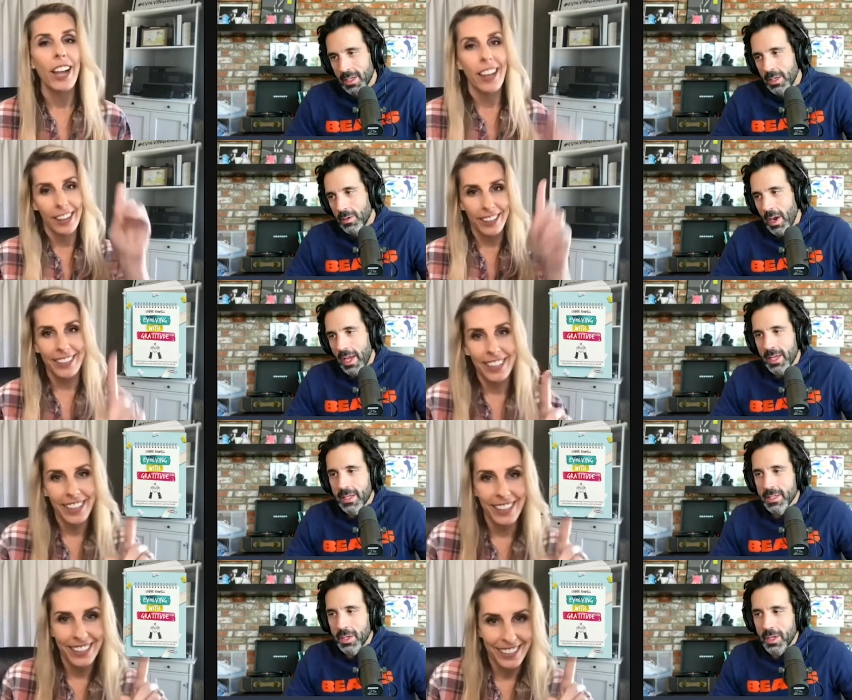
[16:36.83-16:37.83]
Speaker 1: right? So
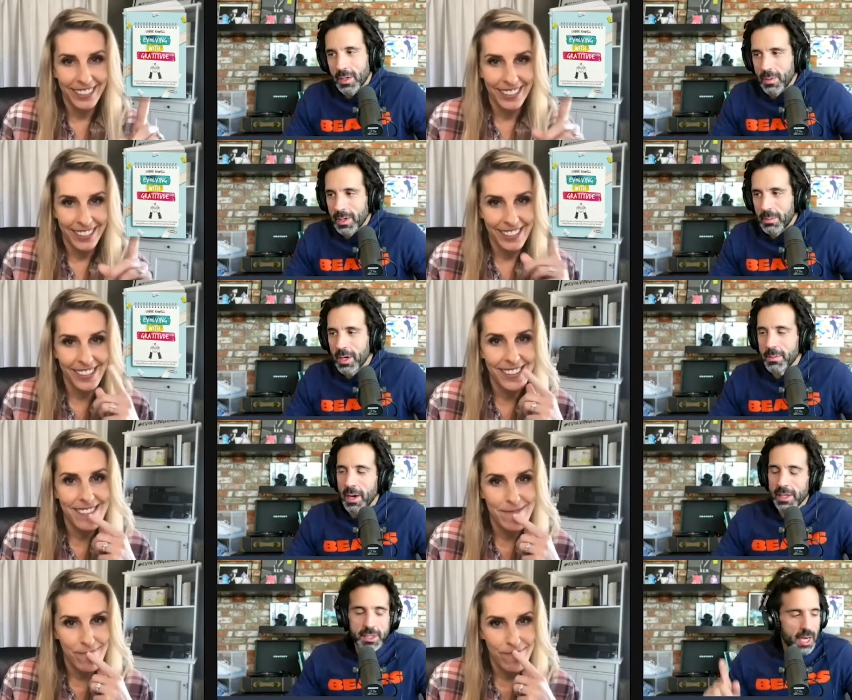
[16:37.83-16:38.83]
you can win a buck. But
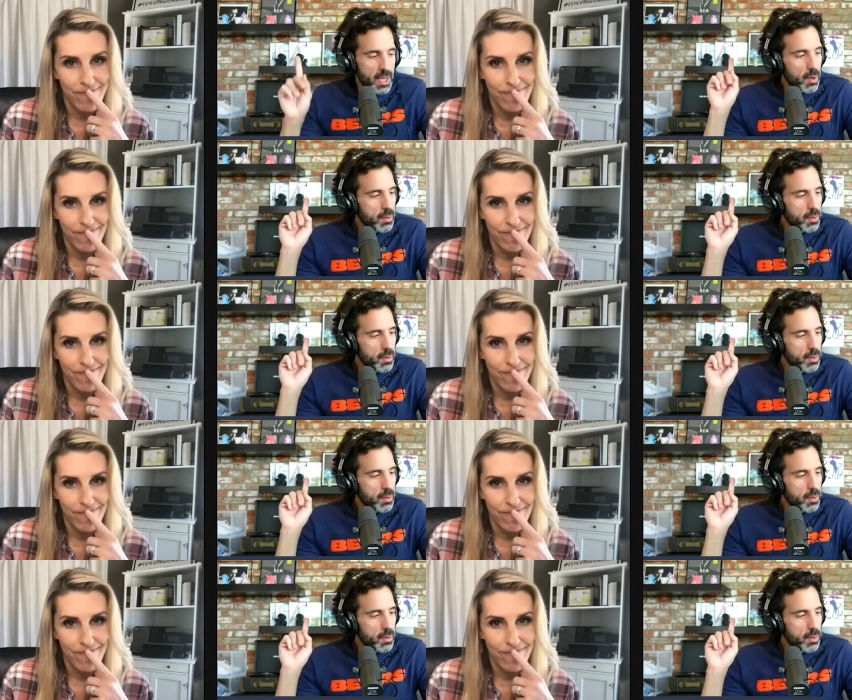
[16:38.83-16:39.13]
check out